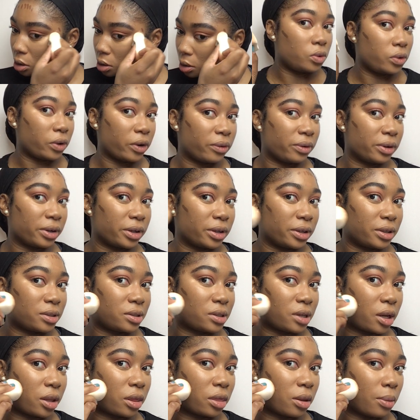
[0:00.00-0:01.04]
Now we're gonna
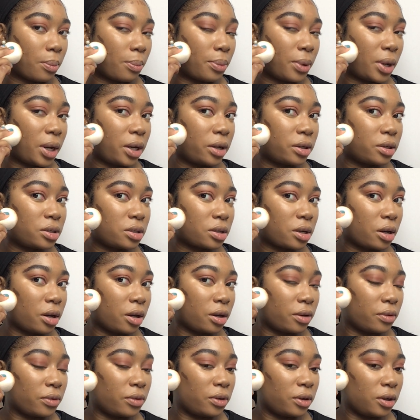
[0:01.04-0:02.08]
take the butt
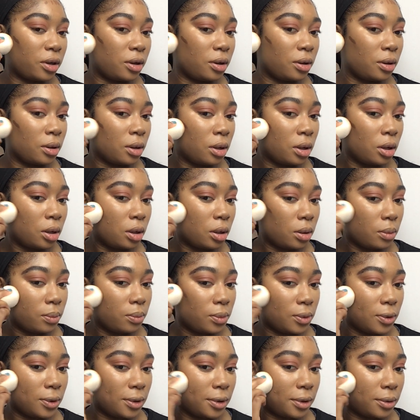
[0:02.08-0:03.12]
of the
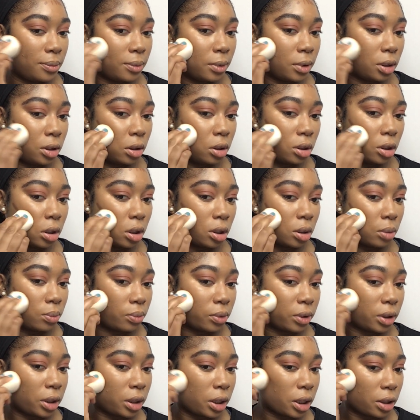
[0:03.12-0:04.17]
Beauty Blender and
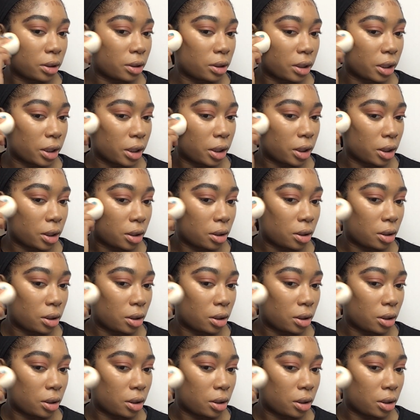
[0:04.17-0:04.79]
blend out that